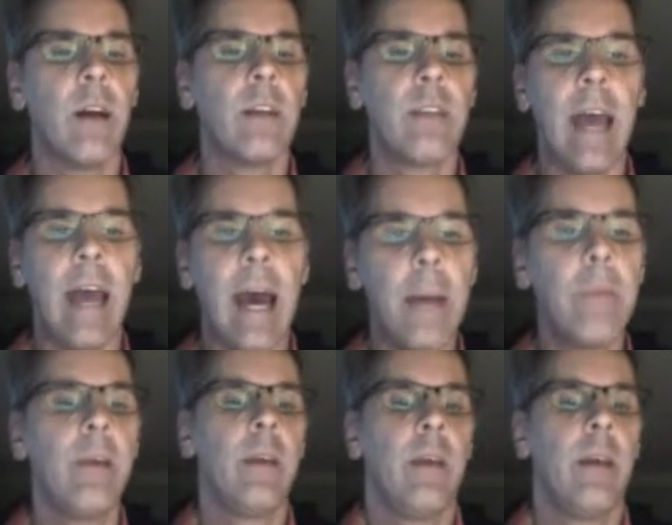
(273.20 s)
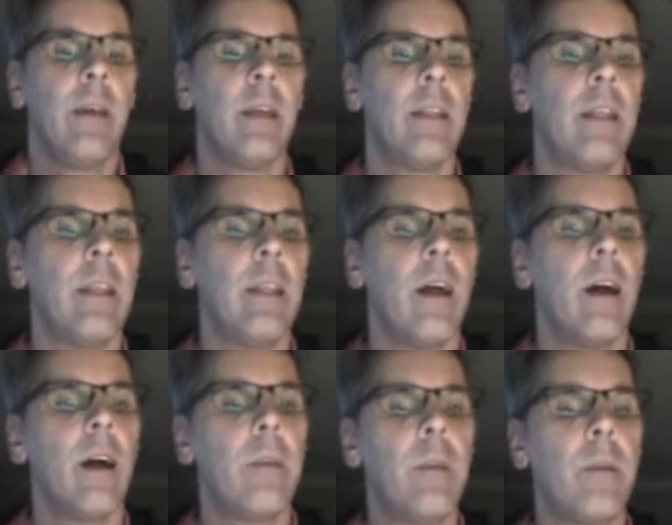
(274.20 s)
tab, and then
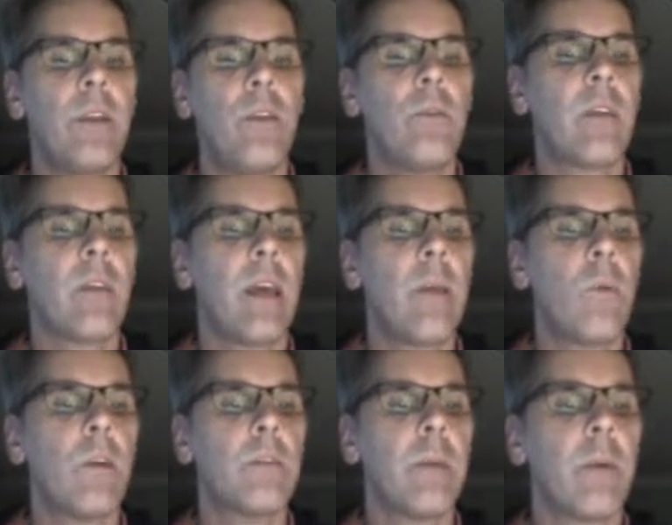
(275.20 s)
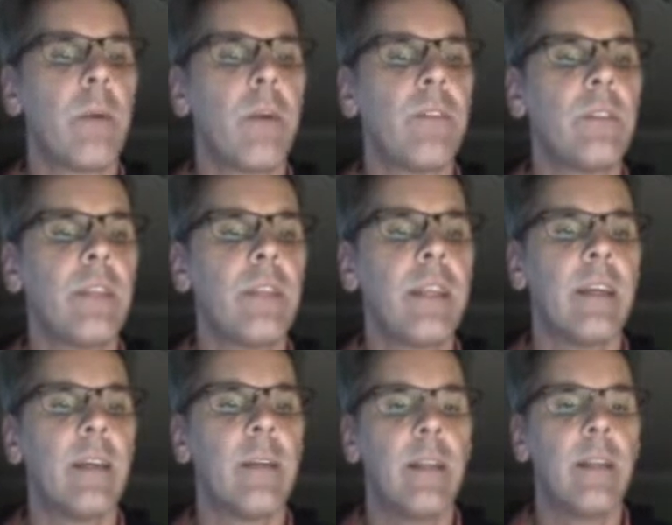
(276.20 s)
I'm going to use A1 as my reference
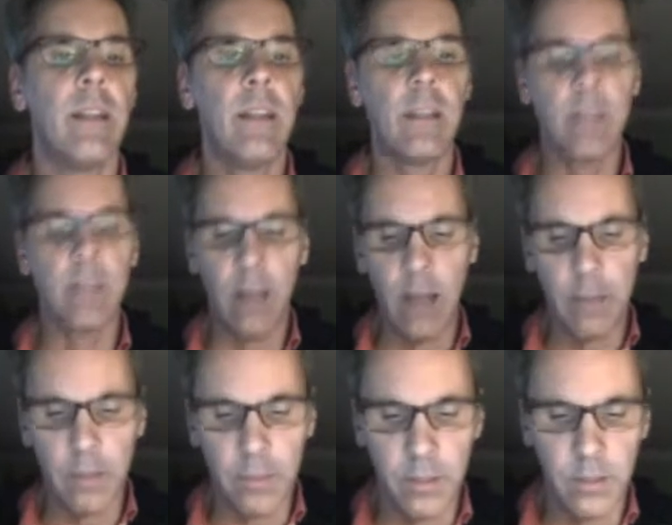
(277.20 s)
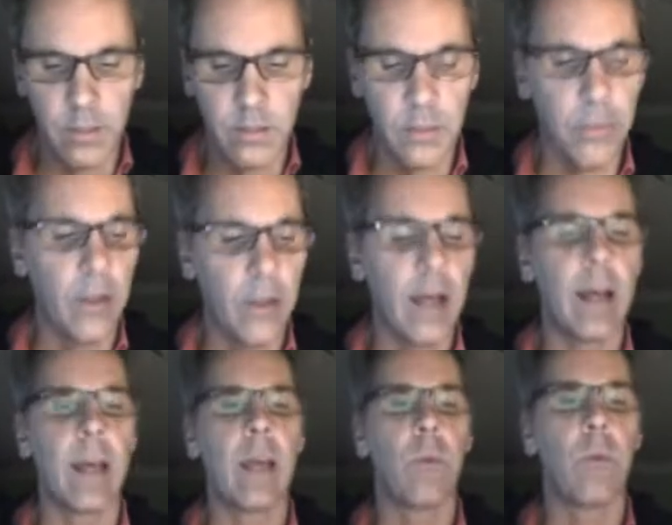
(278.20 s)
again, and then this time I'm going to supply
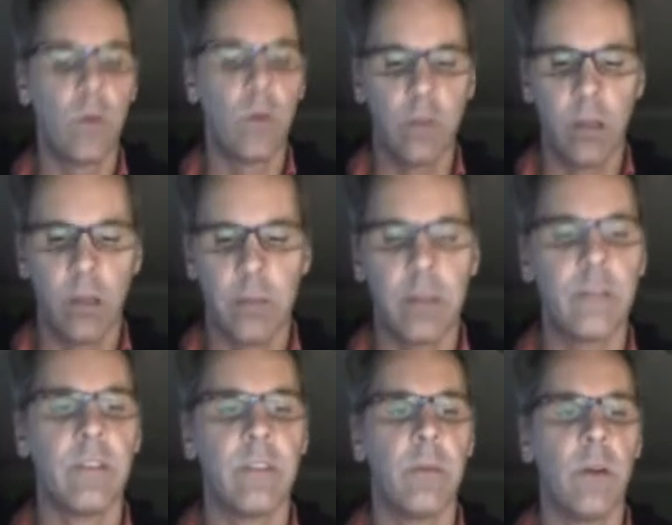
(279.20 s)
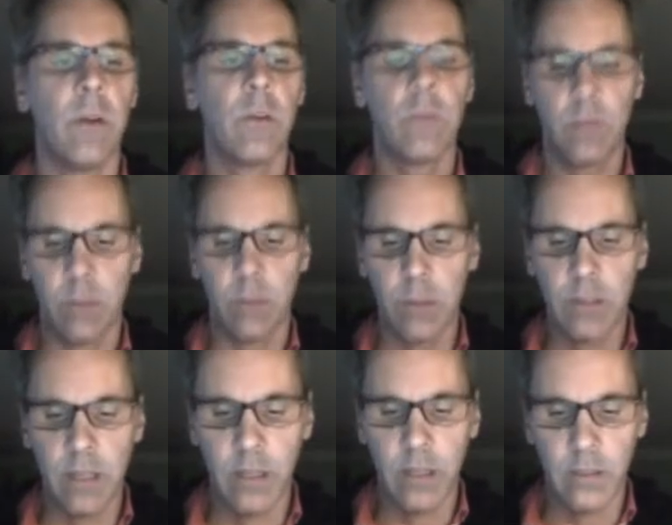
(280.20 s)
a rows argument of 0, so we
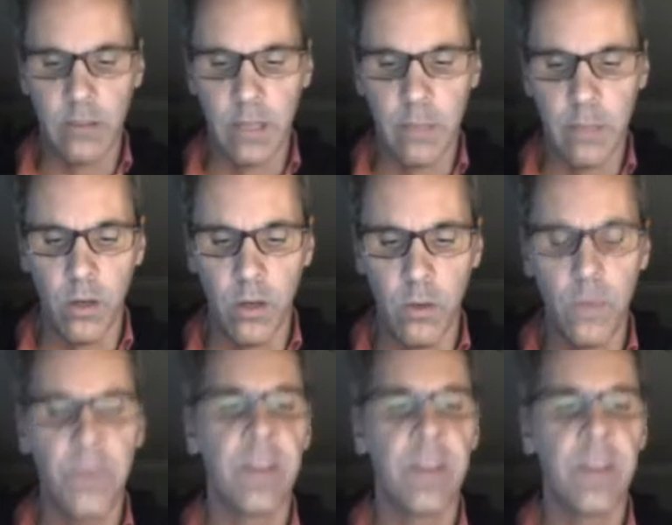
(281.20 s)
stay on the same row,